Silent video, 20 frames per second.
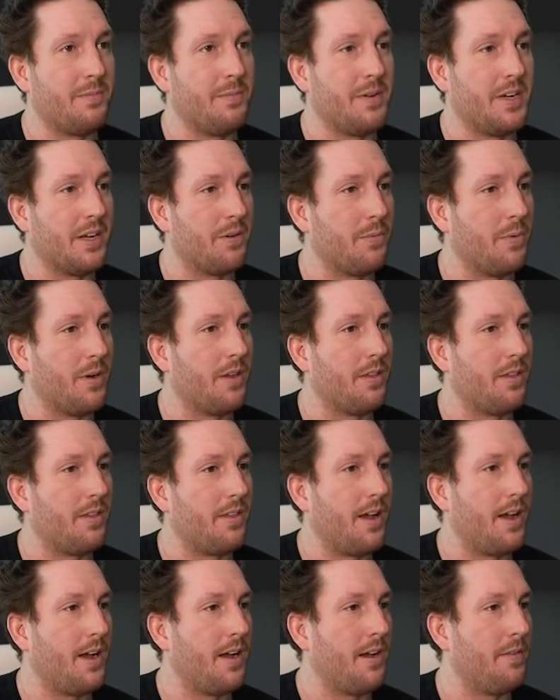to begin
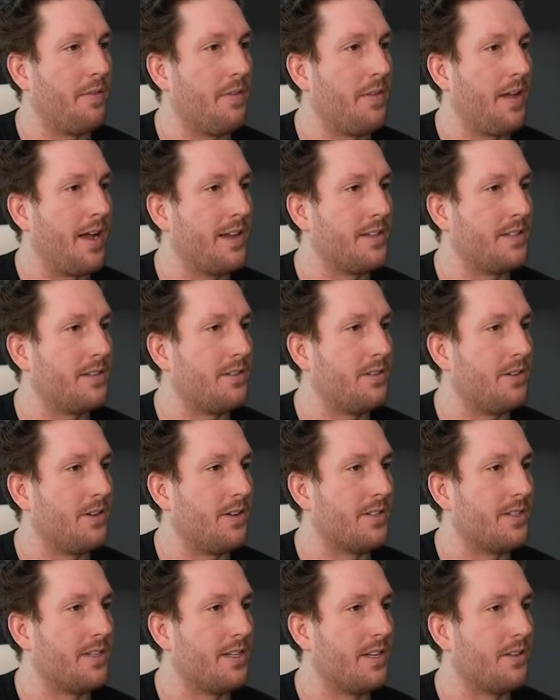with. Uh, as
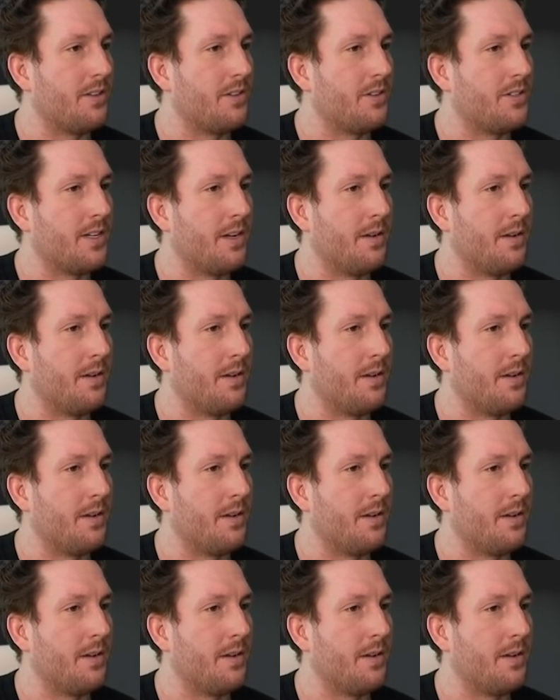you can see, there's